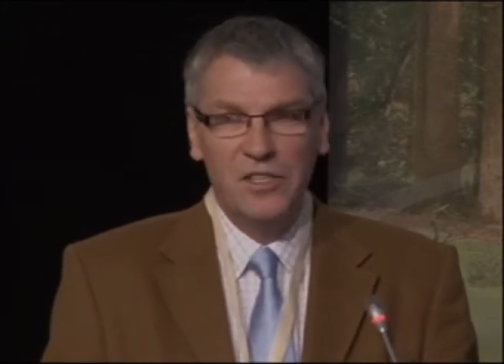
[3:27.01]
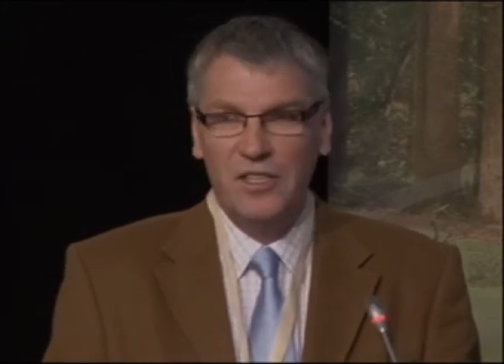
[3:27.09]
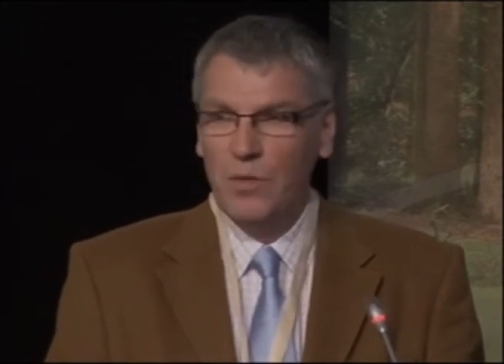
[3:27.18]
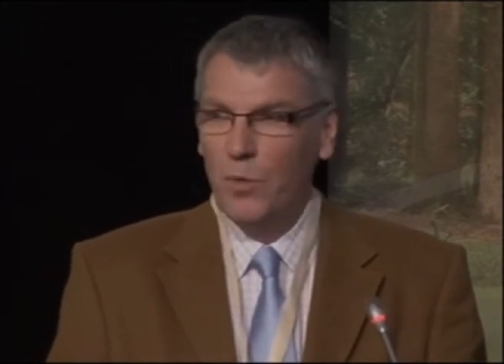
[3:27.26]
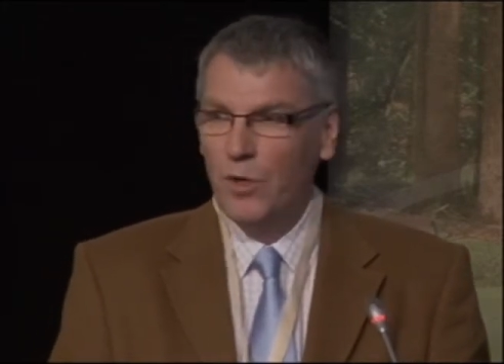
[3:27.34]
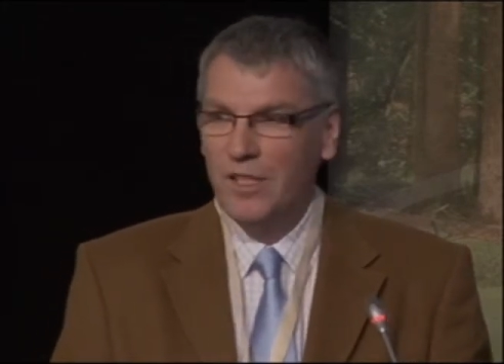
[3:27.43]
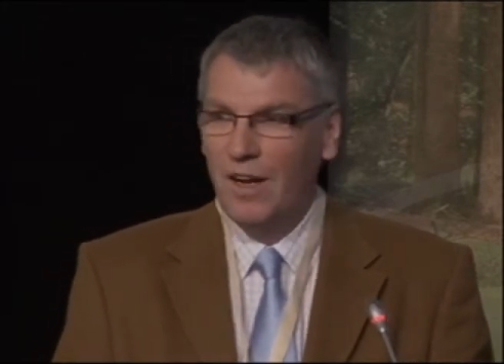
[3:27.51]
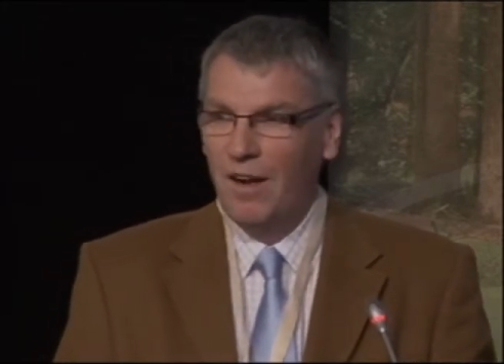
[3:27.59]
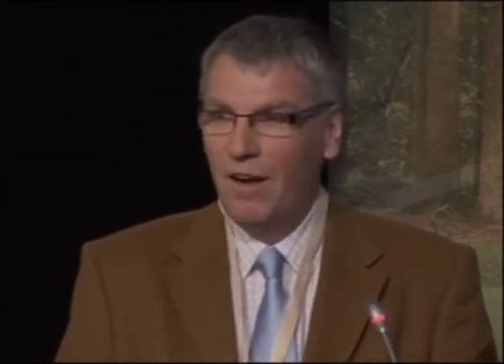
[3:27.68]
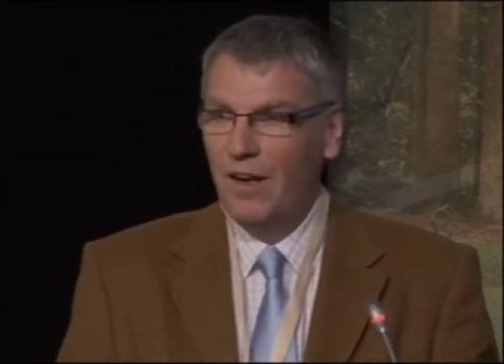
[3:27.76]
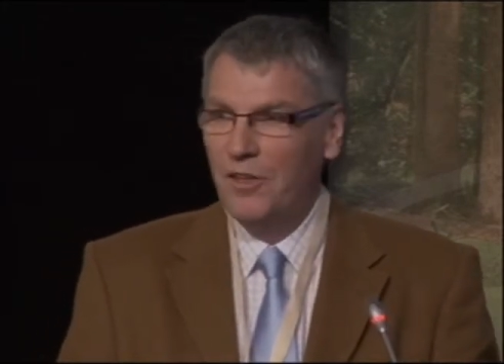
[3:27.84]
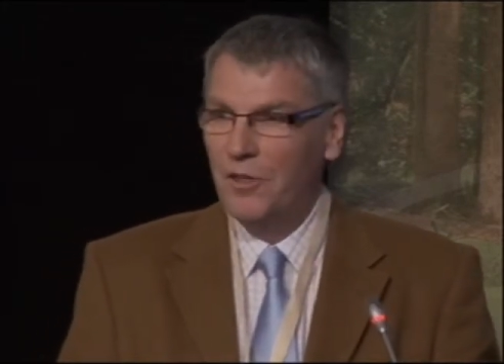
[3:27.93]
He worked
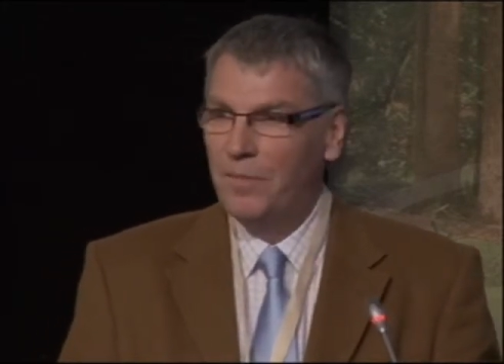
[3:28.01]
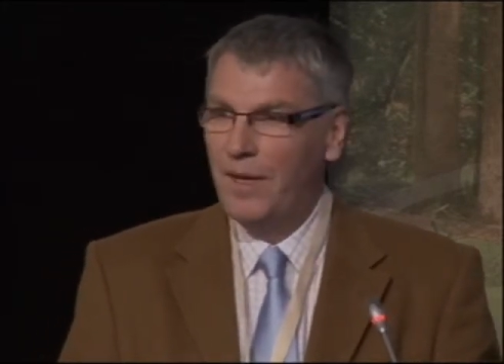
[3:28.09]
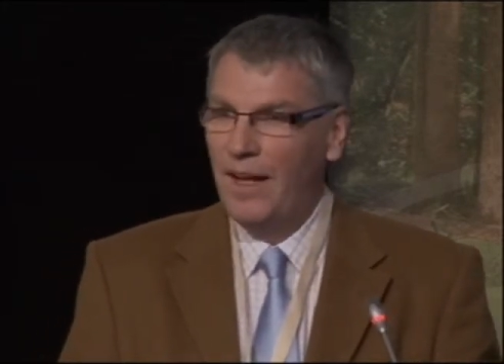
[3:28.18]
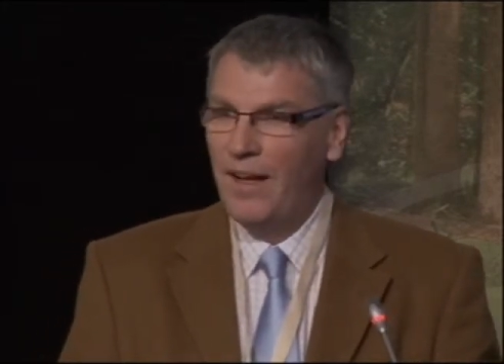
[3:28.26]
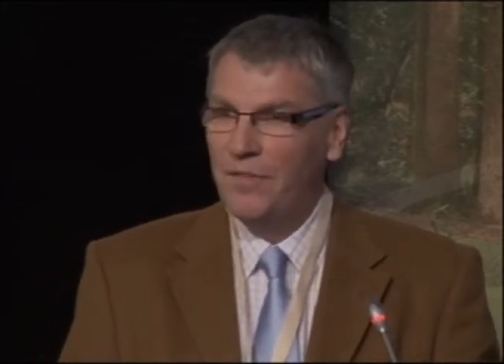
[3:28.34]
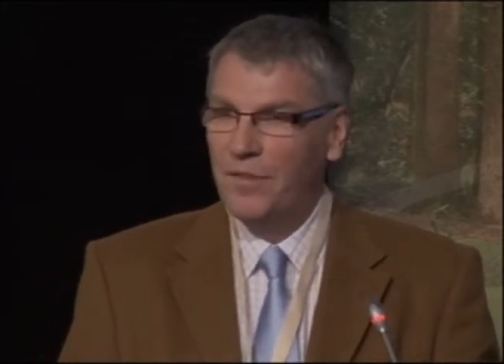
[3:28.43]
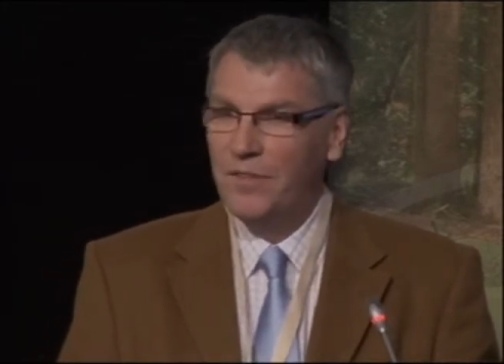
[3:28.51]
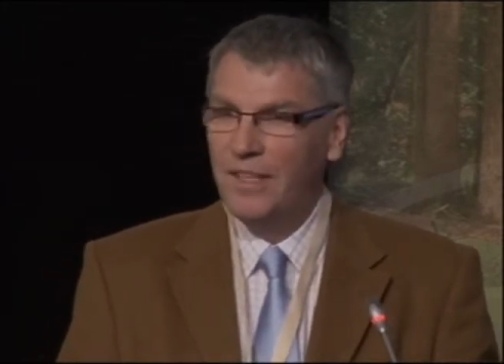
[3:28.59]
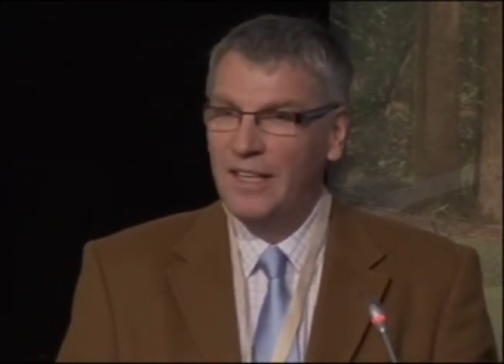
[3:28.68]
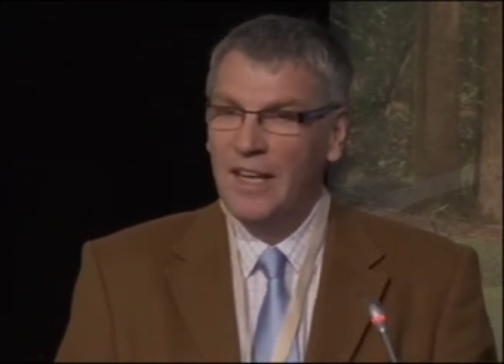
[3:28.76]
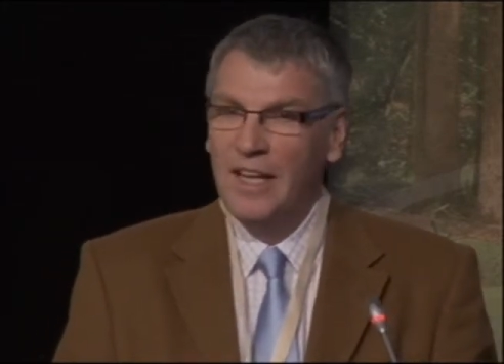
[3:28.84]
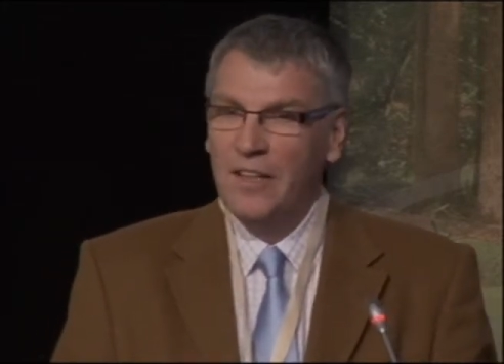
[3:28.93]
hard on behalf of the
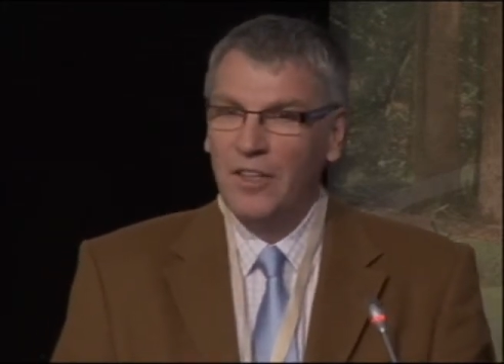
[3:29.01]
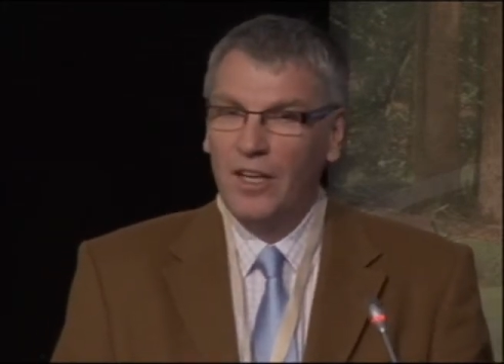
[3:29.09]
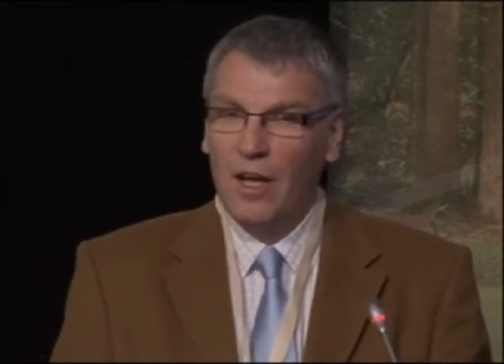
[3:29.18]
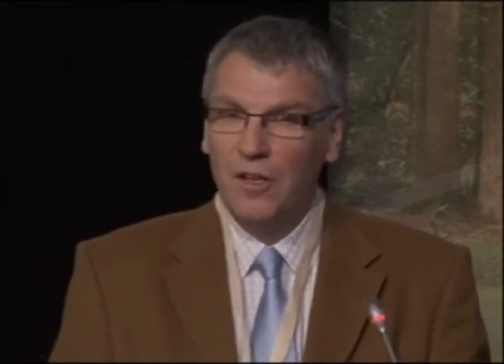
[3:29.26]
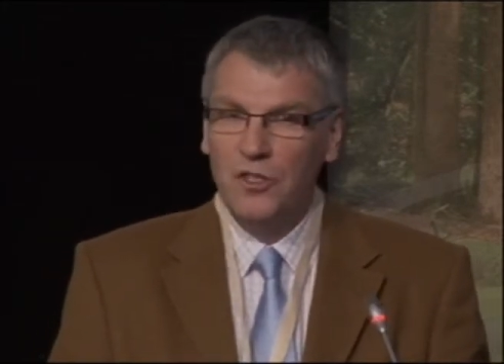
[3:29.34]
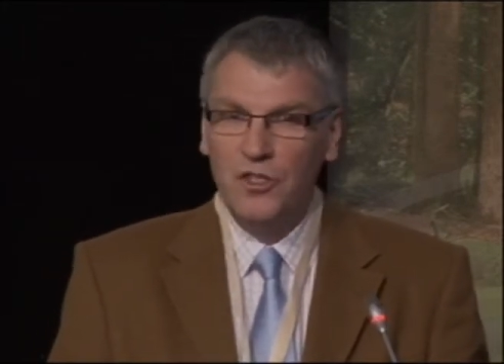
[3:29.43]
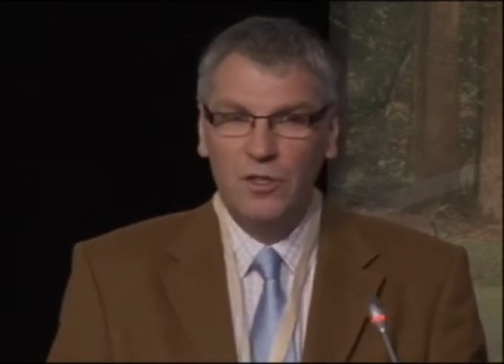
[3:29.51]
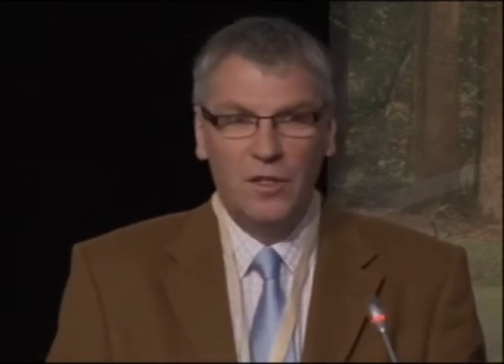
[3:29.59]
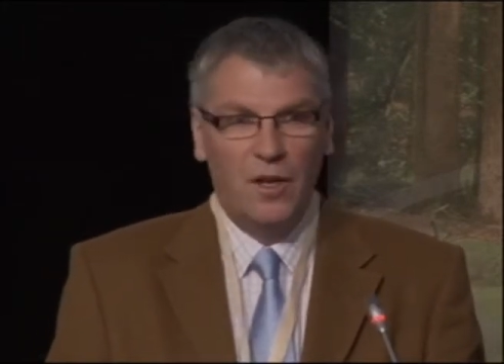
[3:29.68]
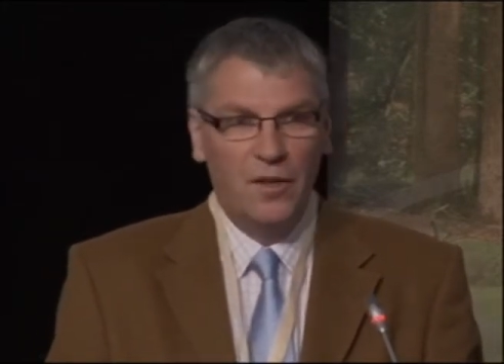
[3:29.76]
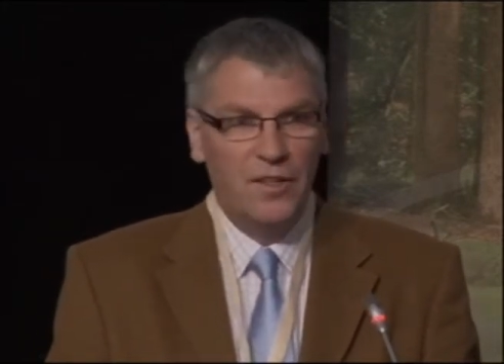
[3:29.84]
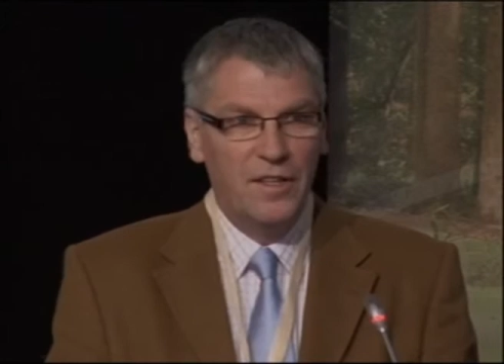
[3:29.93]
council,
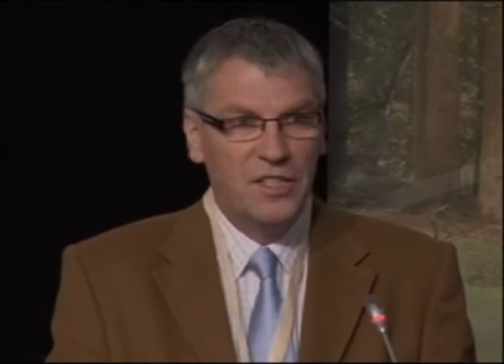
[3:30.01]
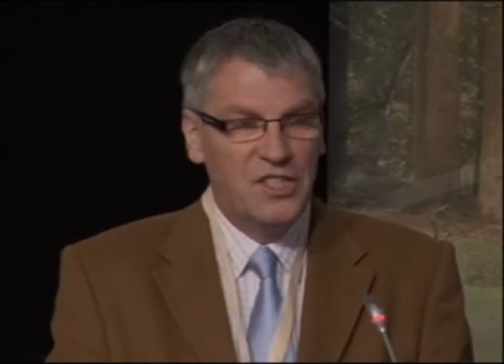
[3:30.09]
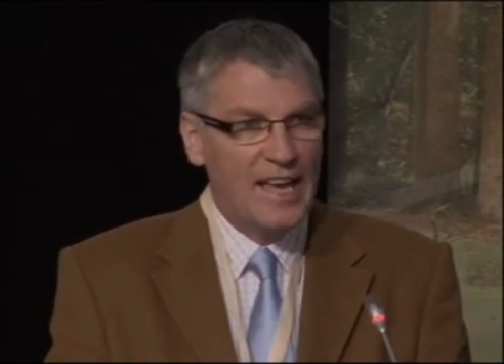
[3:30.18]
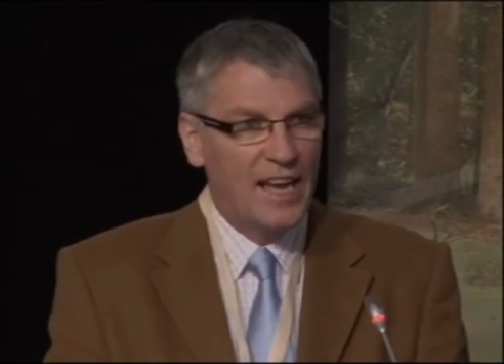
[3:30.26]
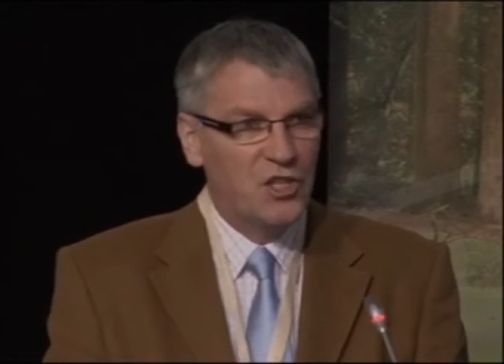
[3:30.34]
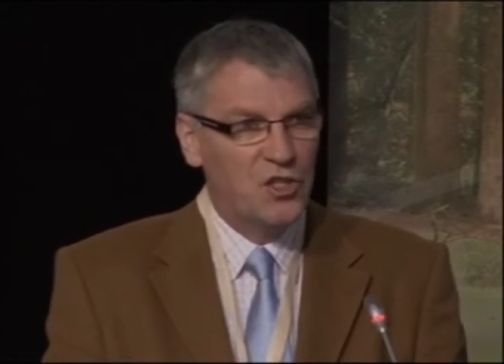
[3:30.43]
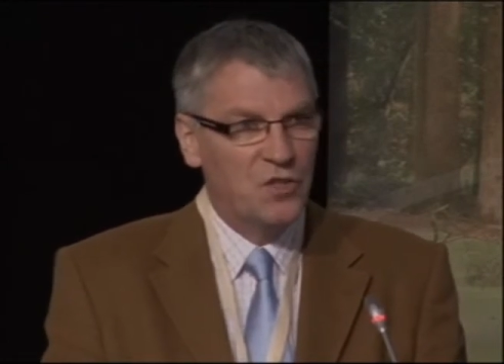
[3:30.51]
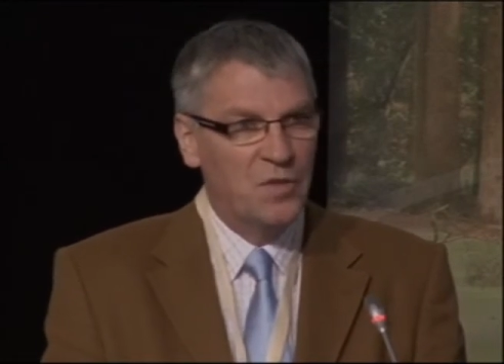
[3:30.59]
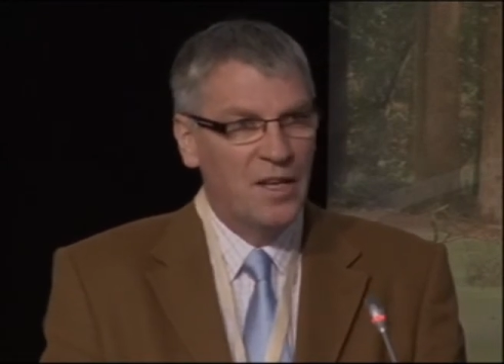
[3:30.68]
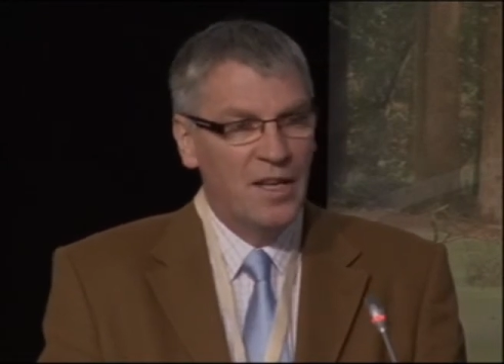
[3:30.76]
on the section,